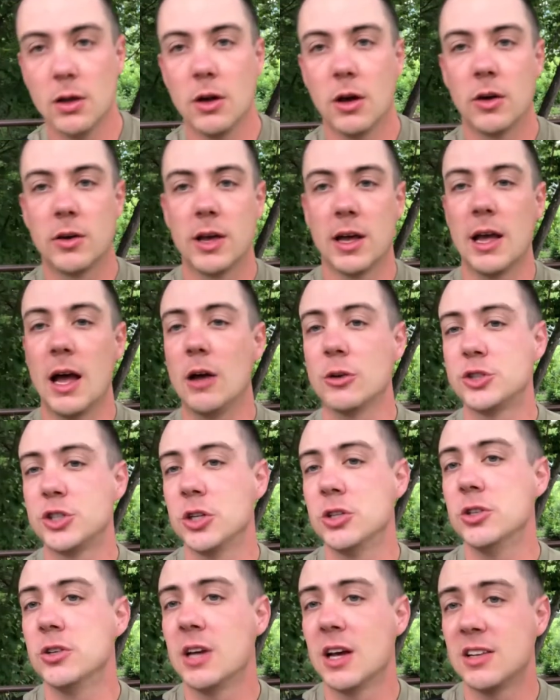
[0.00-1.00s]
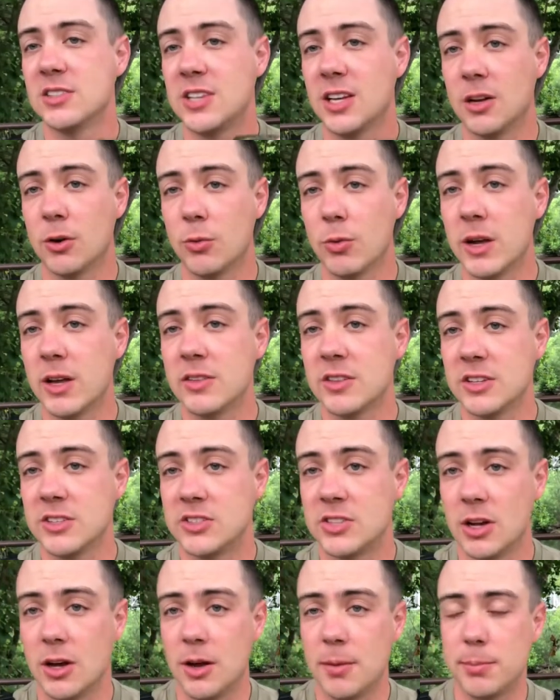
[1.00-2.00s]
Okay, I'll show you guys how to rig this
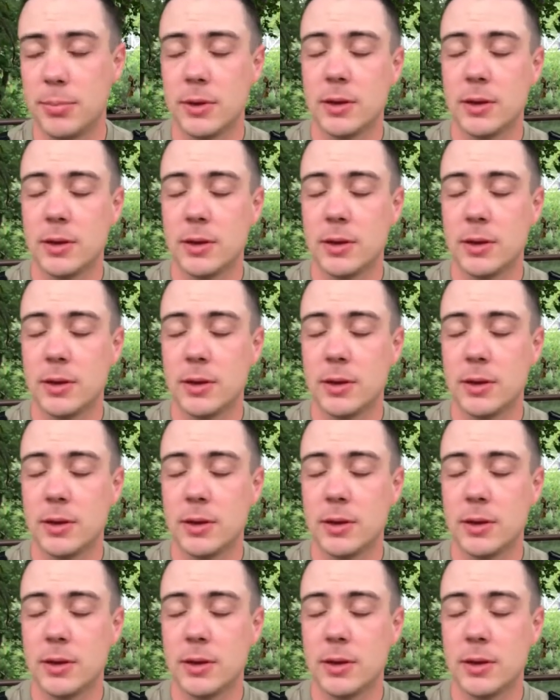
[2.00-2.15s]
up,